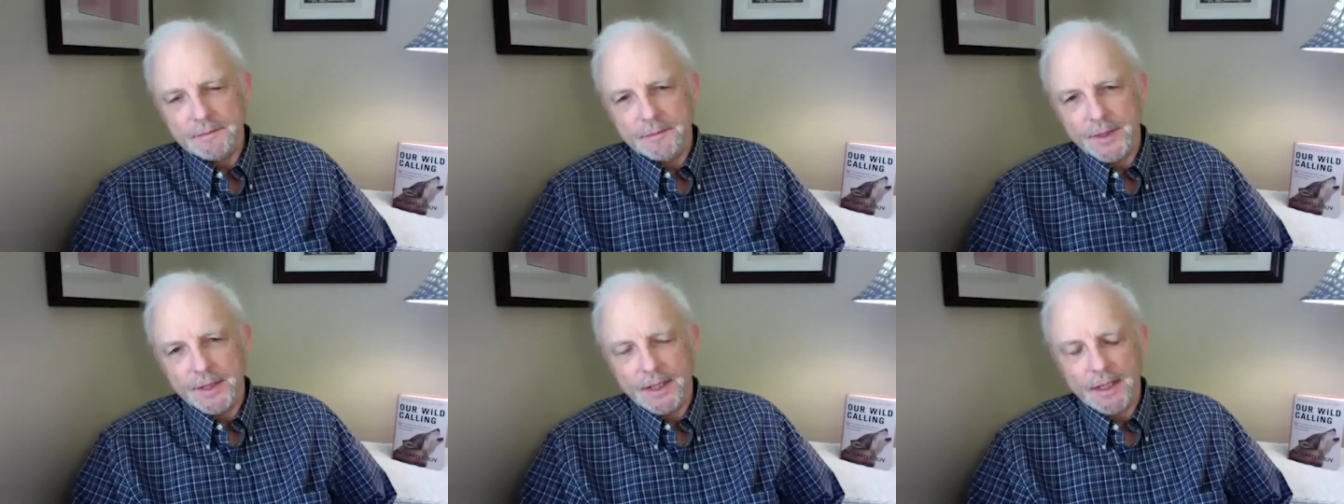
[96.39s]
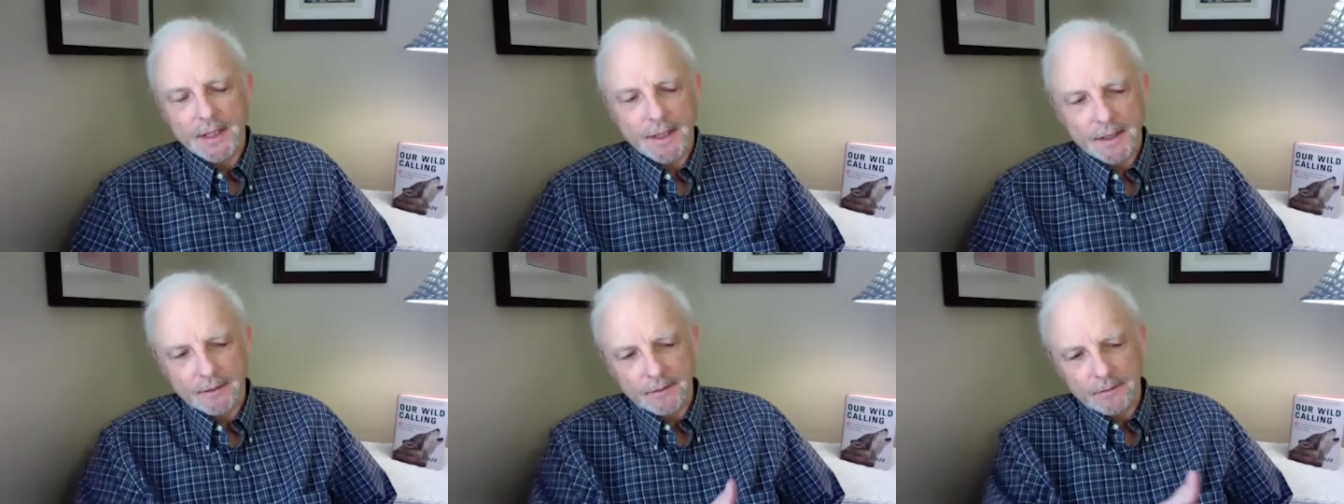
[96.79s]
we
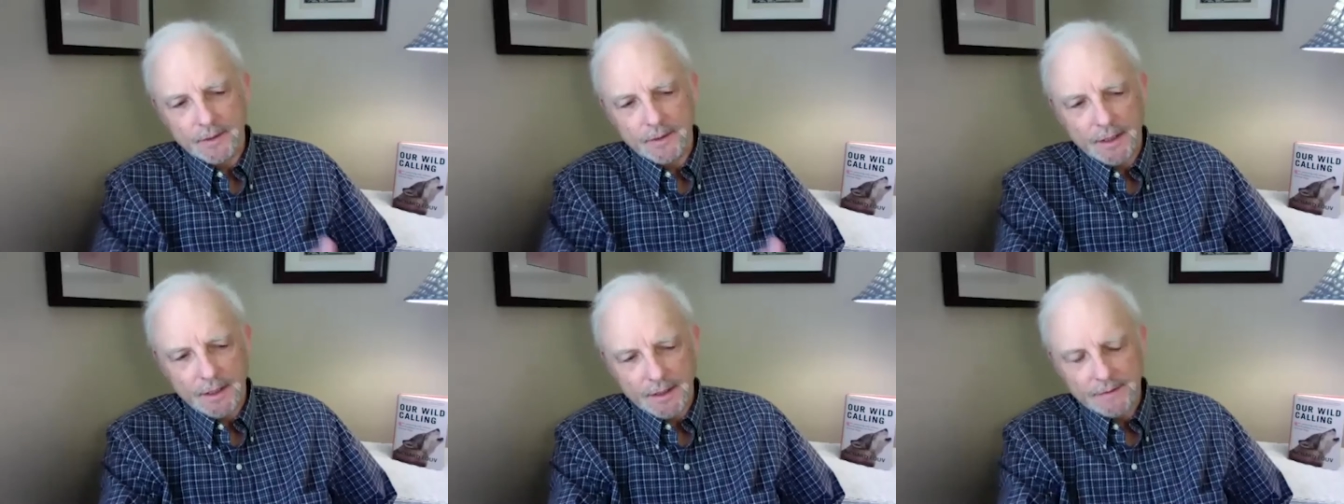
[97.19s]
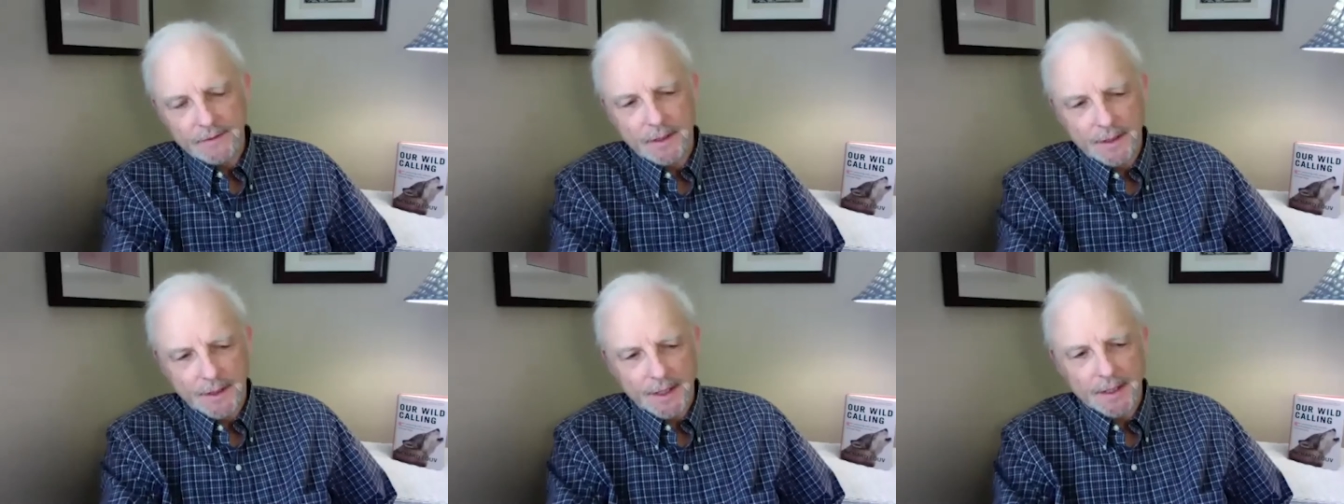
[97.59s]
lived
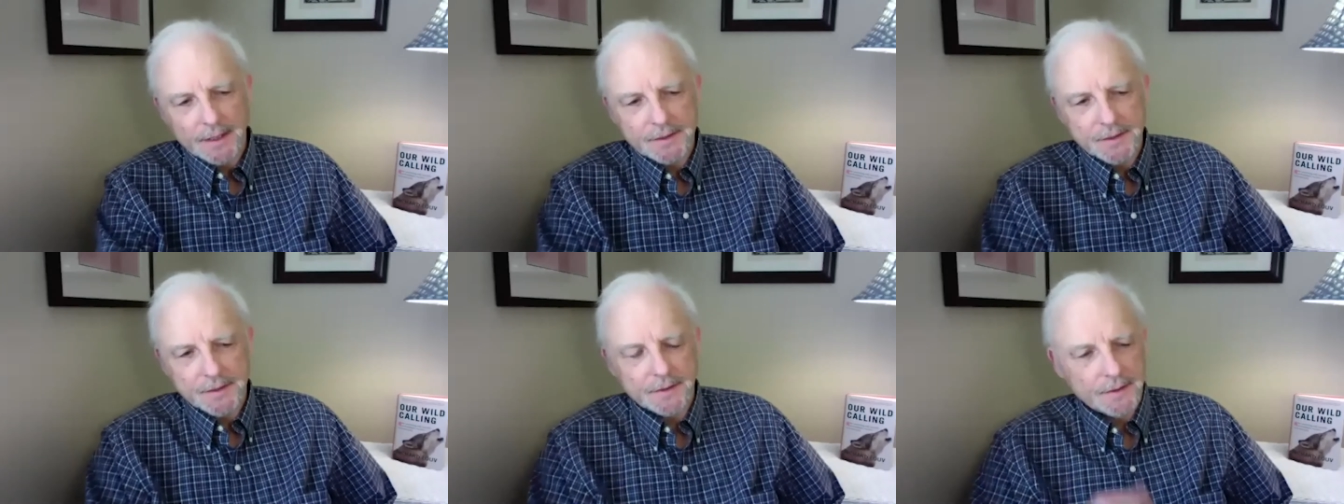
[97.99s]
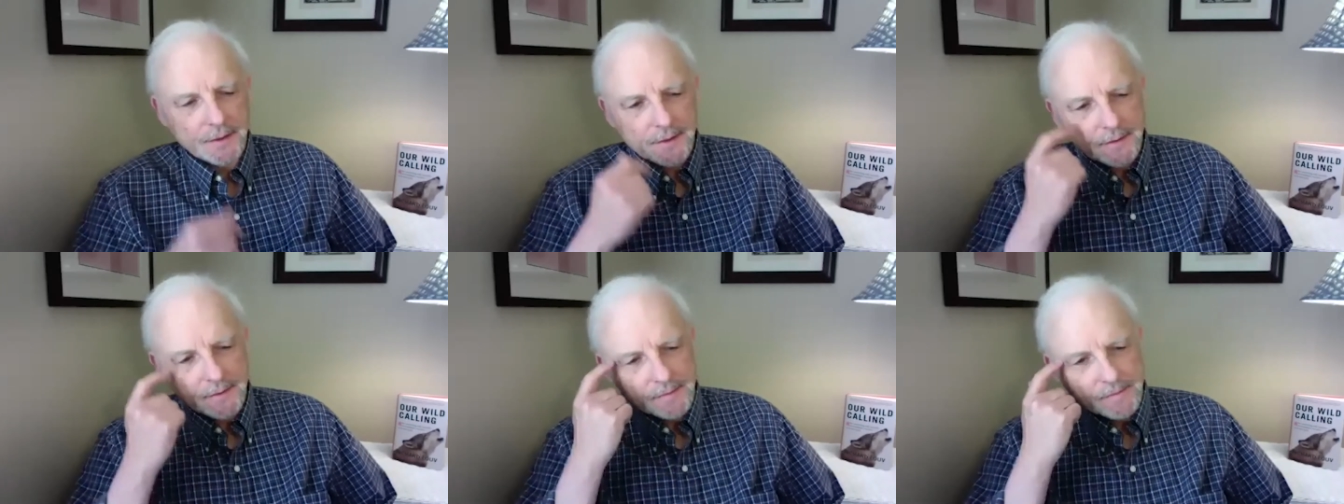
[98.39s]
on the edge of
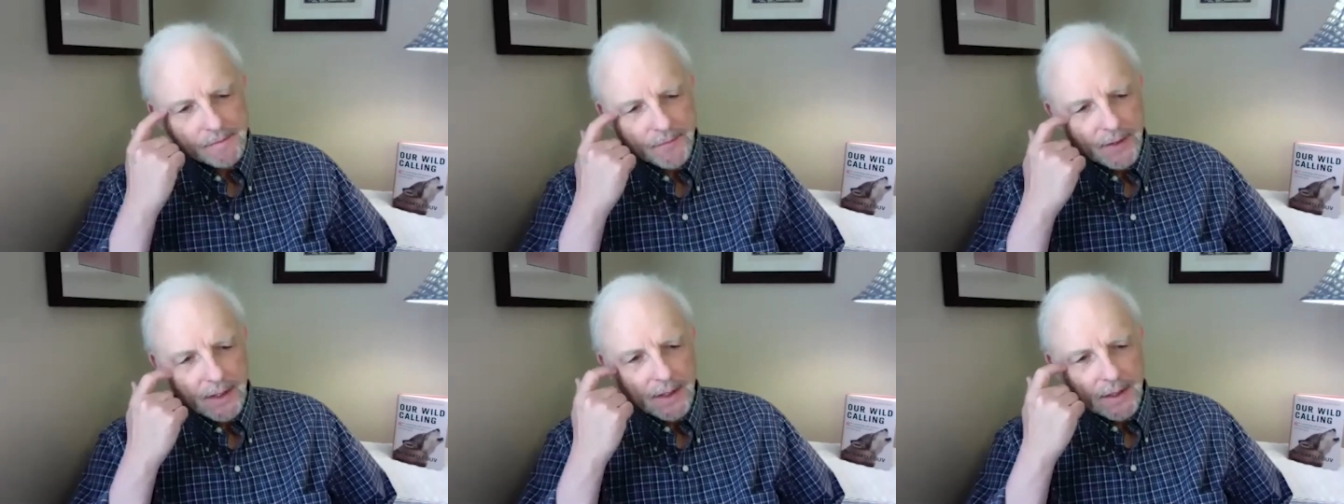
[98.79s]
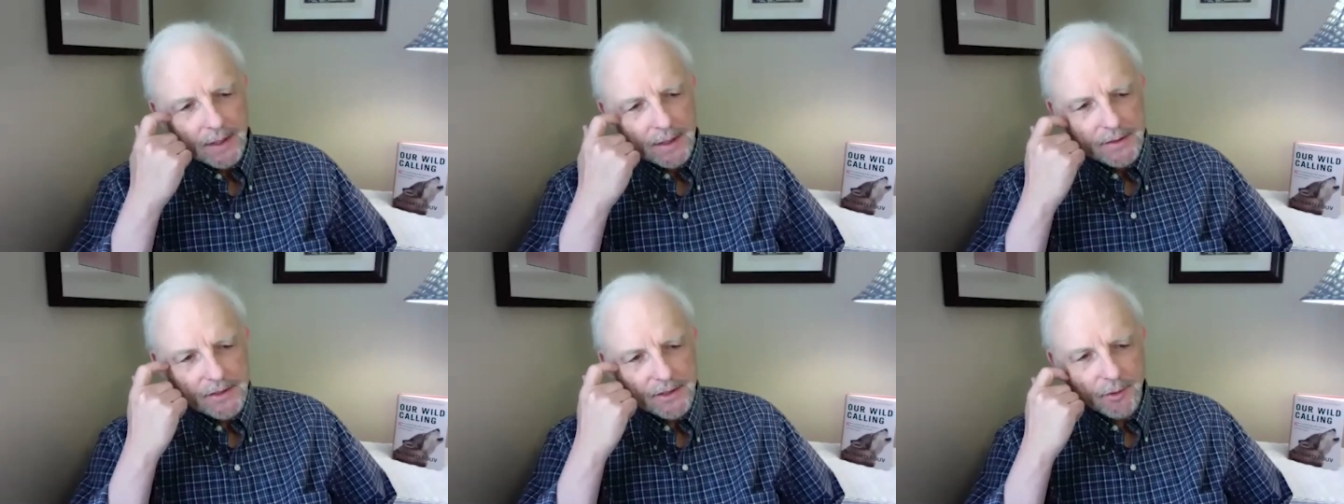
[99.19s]
the
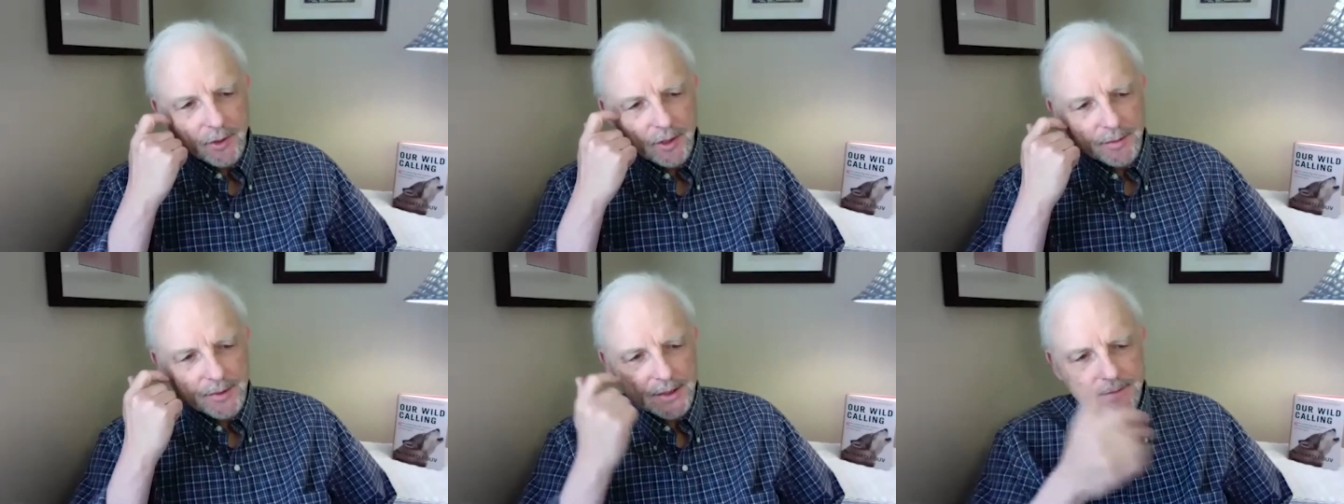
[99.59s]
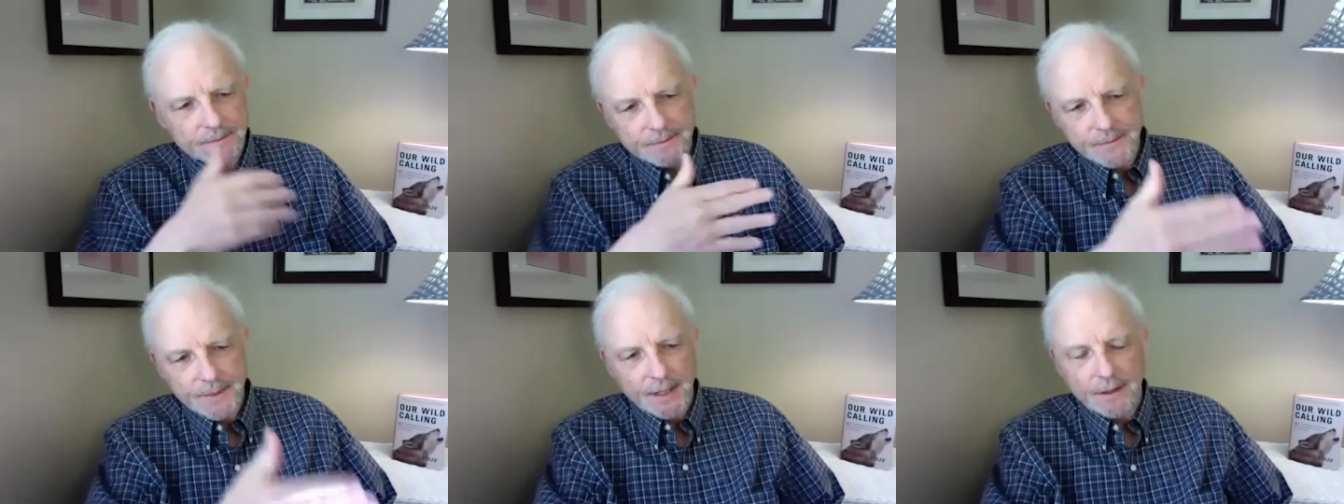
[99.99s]

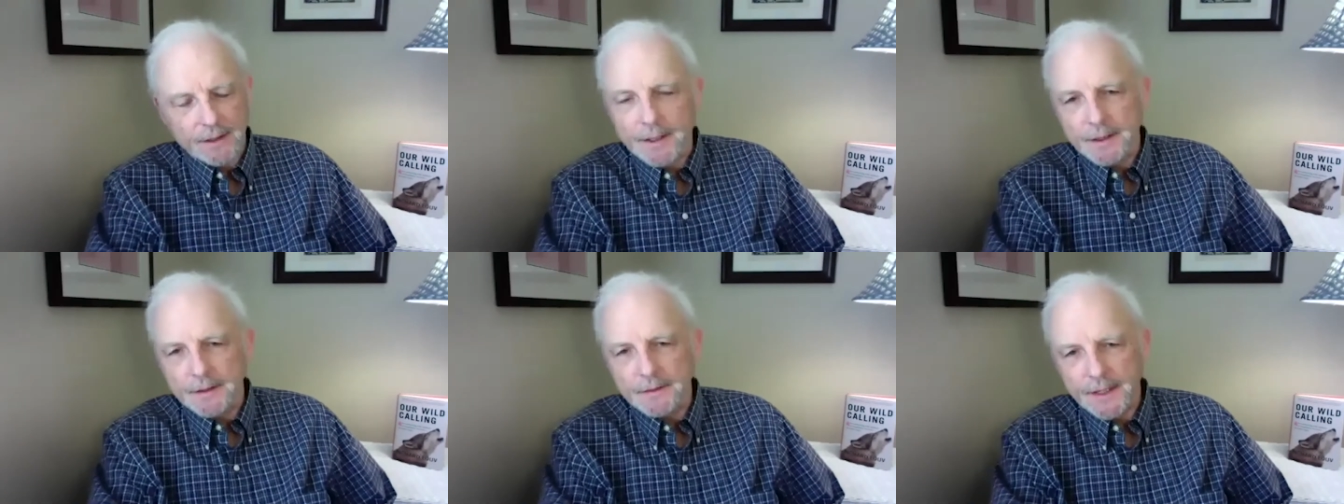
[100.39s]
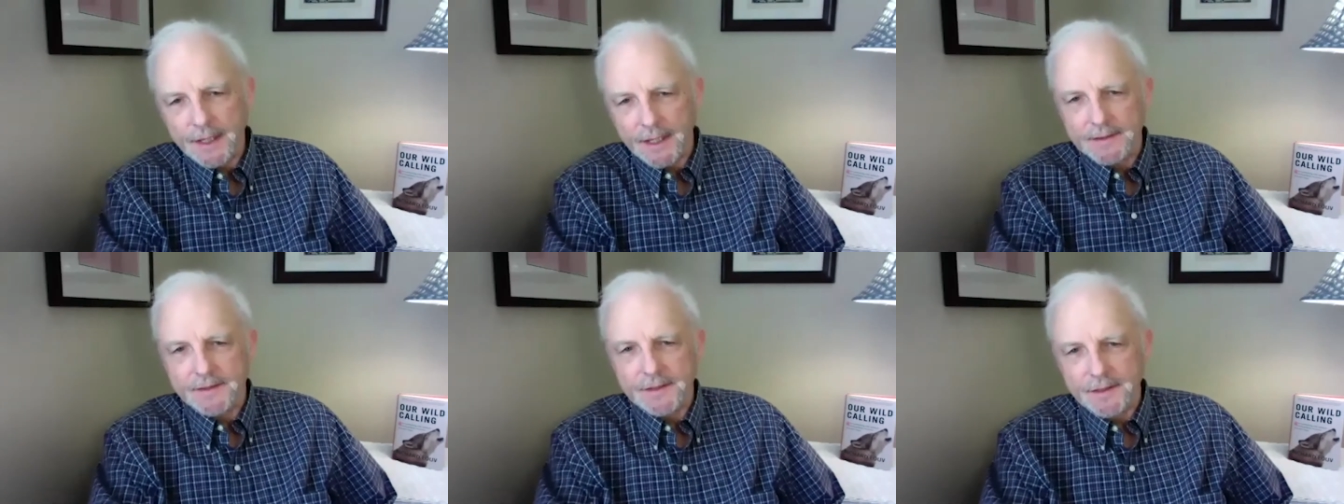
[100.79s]
suburban area of
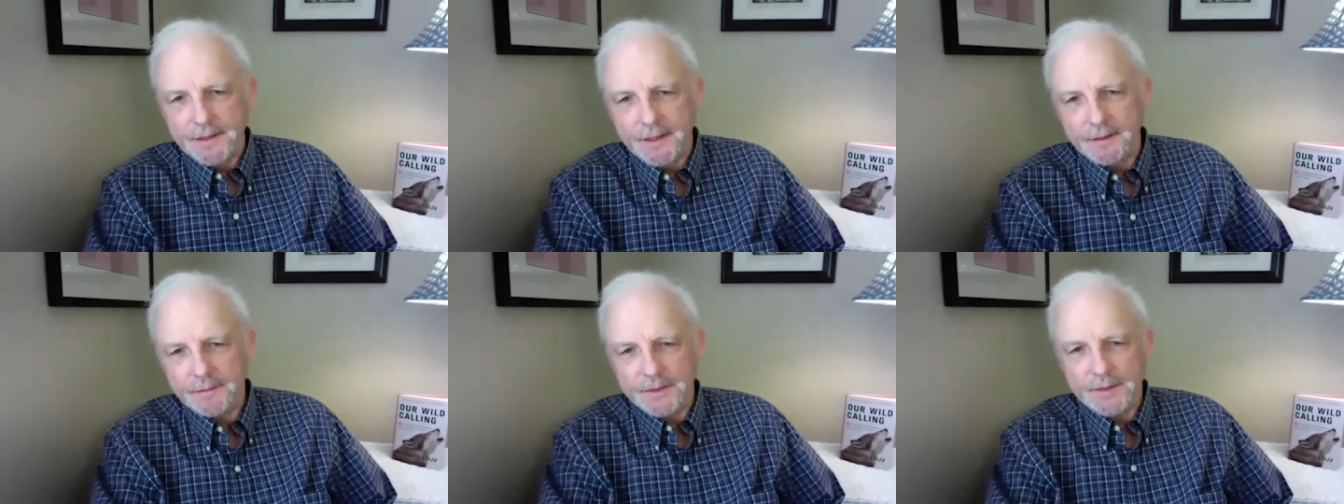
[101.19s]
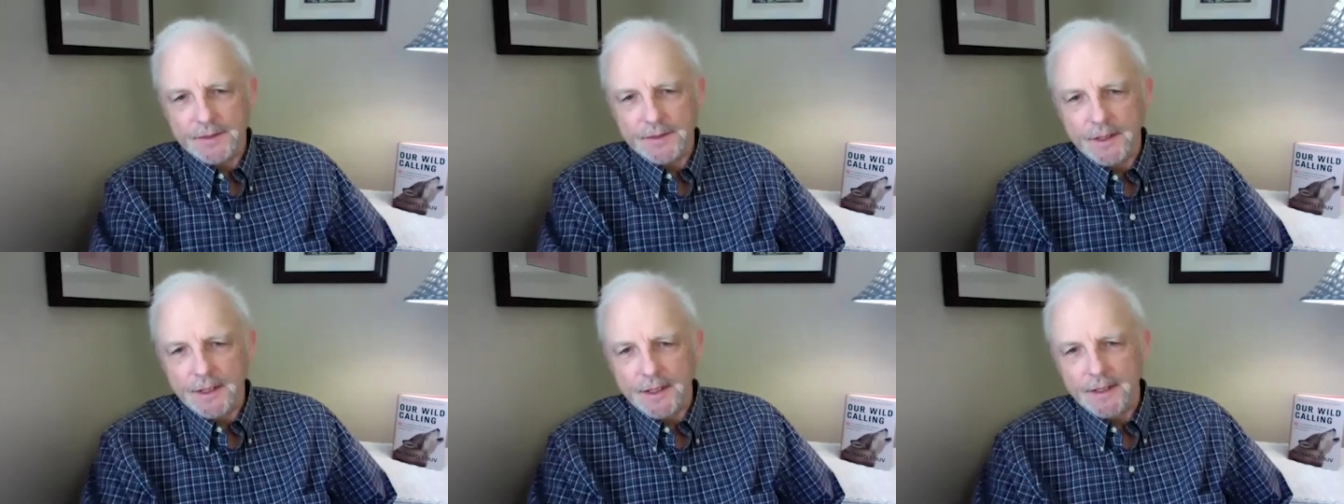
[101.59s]
Kansas City,
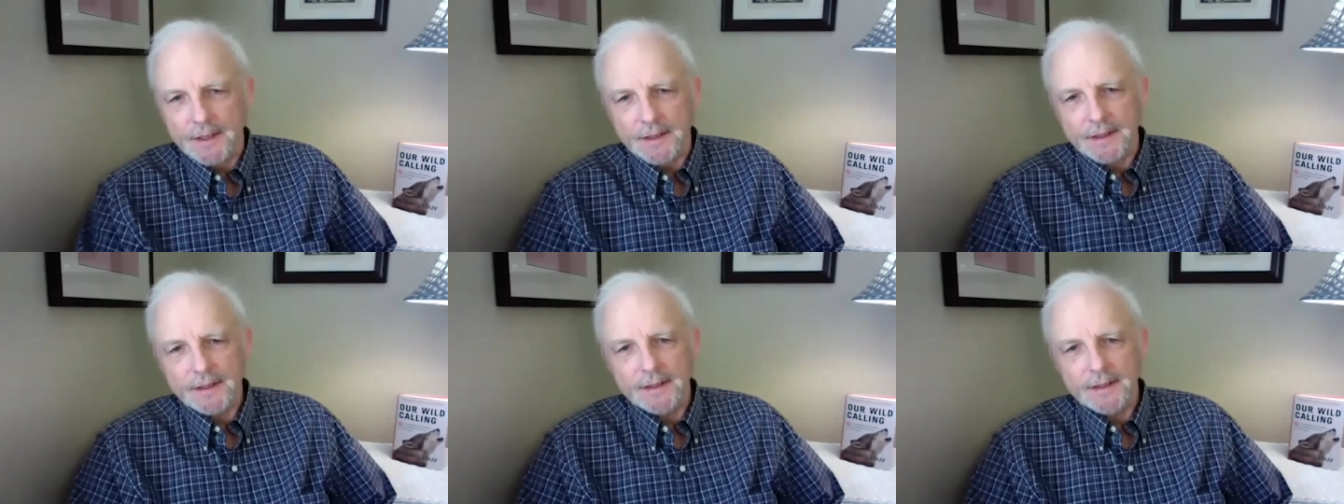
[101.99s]
Missouri.